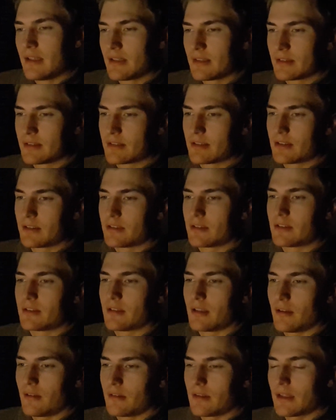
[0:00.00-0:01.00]

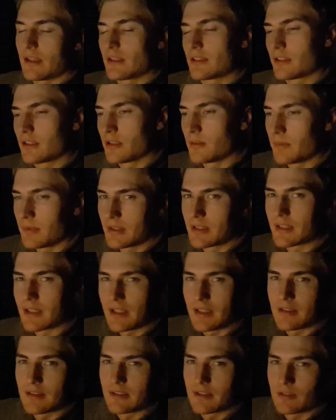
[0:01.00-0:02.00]
So that's going to be
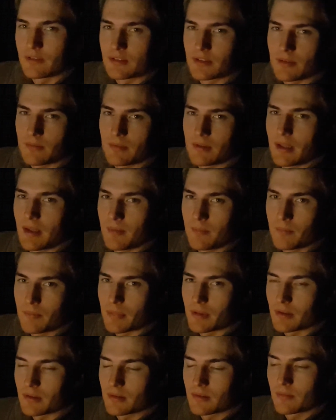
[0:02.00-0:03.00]
delayed until
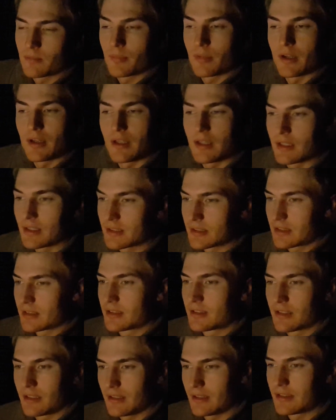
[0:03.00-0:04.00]
September, but
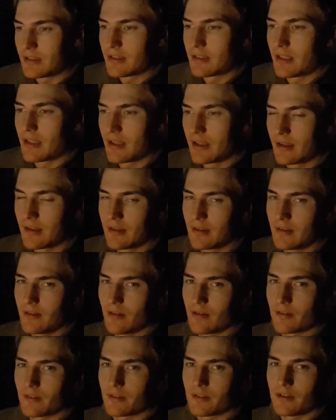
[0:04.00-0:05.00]
it's
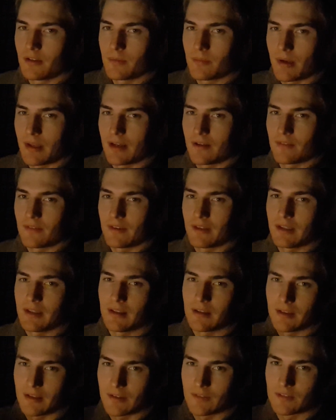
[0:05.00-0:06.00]
not too bad, I think.
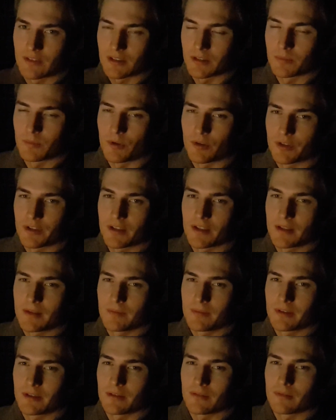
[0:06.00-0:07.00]
It gives us more
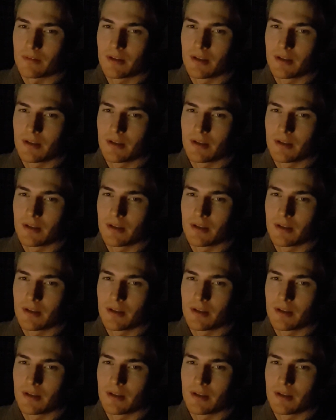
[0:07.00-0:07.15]
time to